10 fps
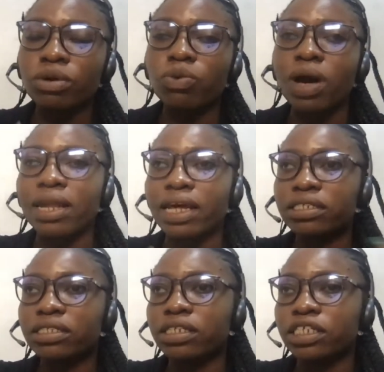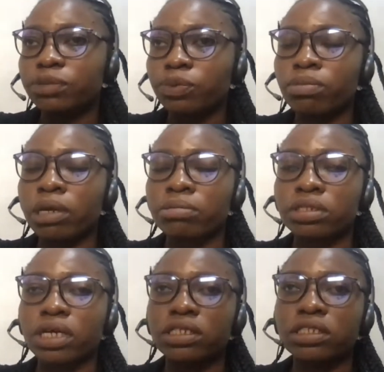will highlight these
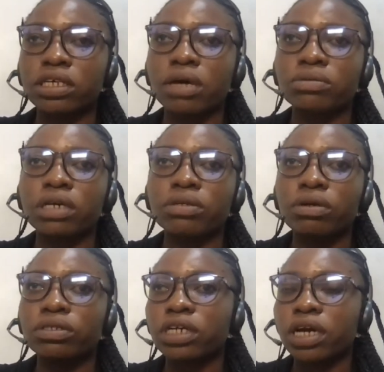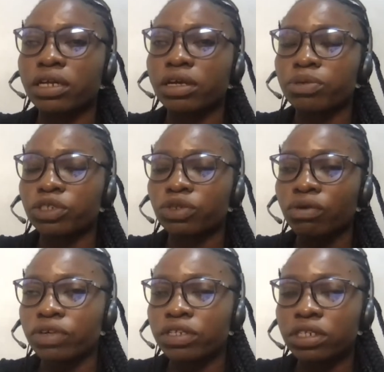problems and see how technology can help in
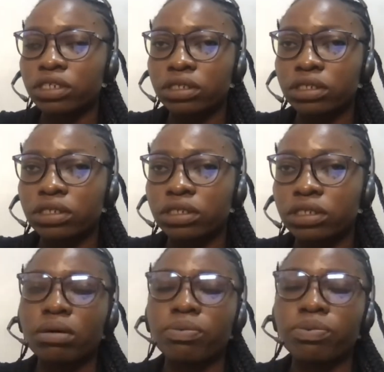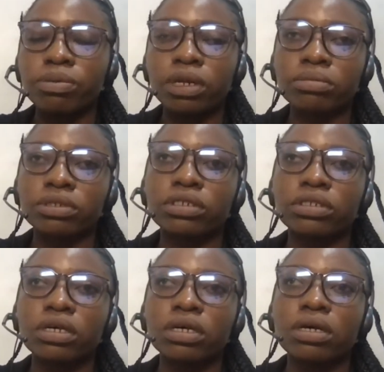solving these
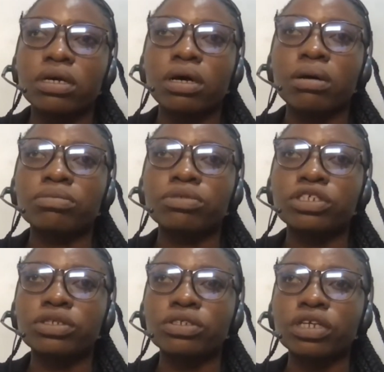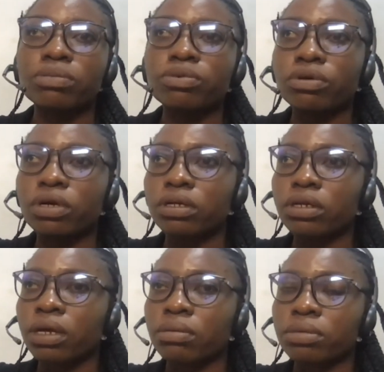problems, these sustainable
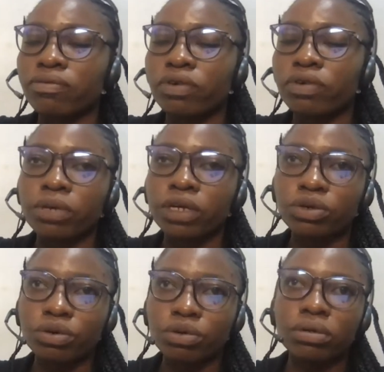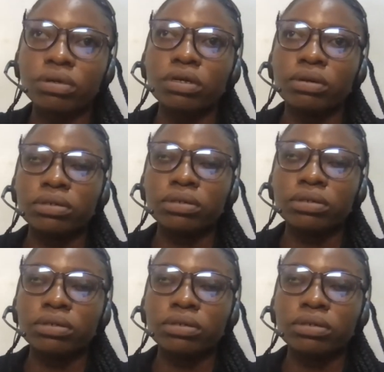development goal
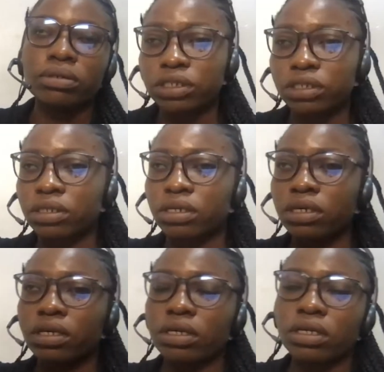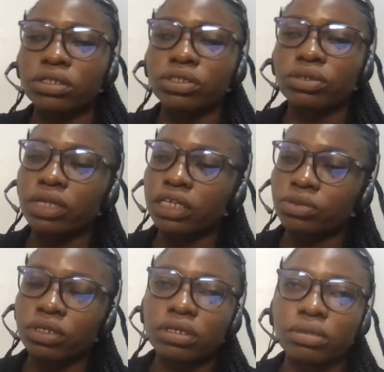challenges. So
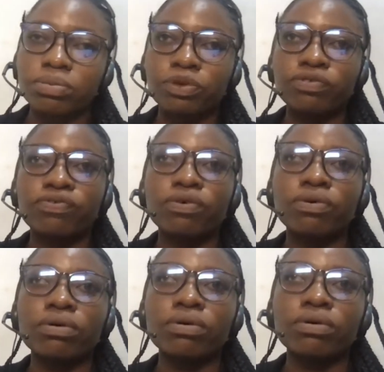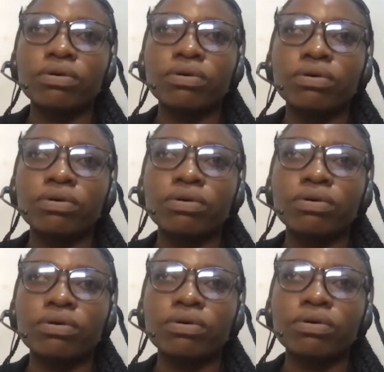that's what the Build for Informal
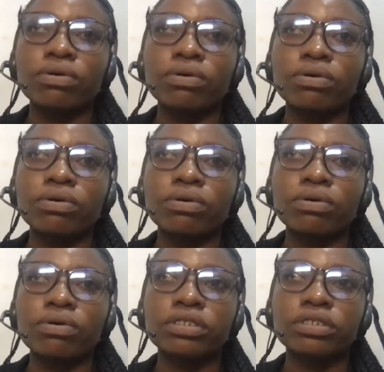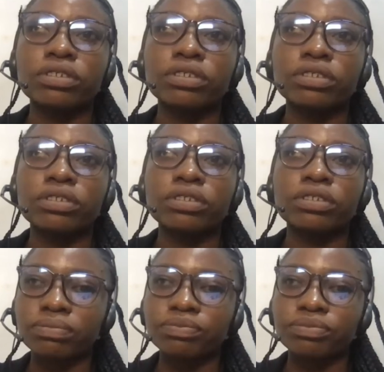Sector Hackathon is all about.